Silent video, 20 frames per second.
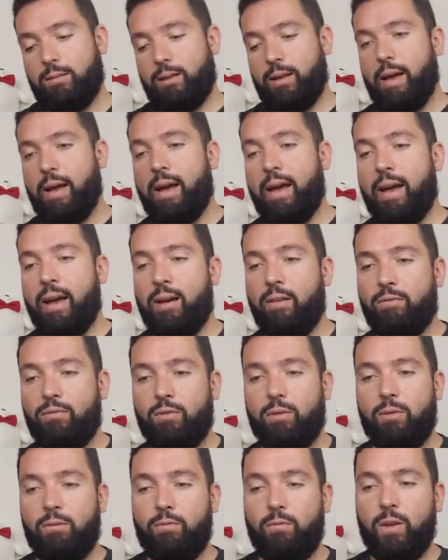I have
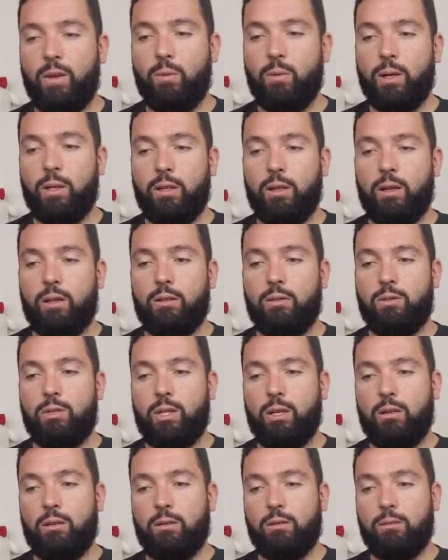
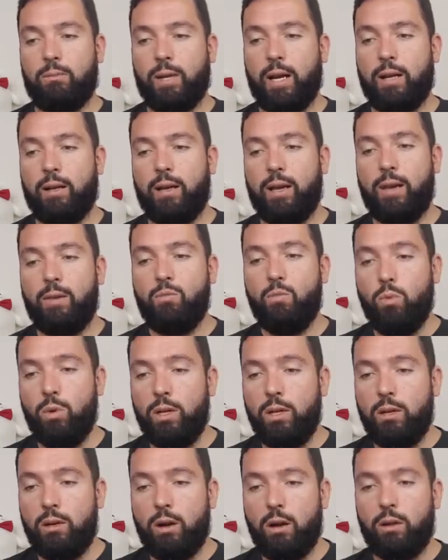v1.0, right? And we
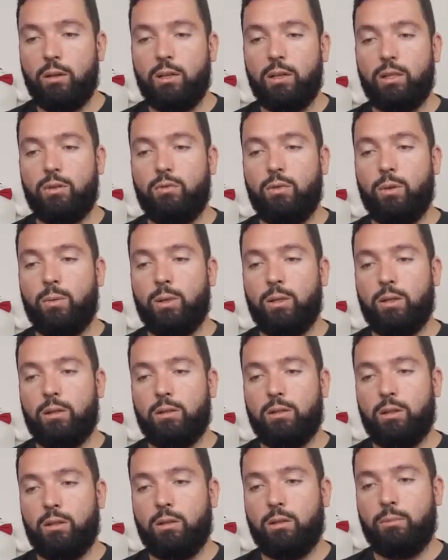know this
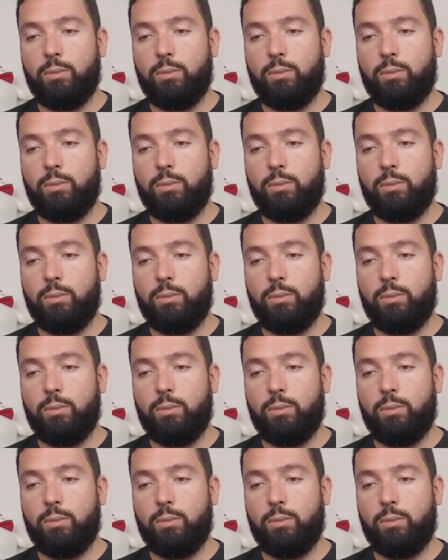v1.0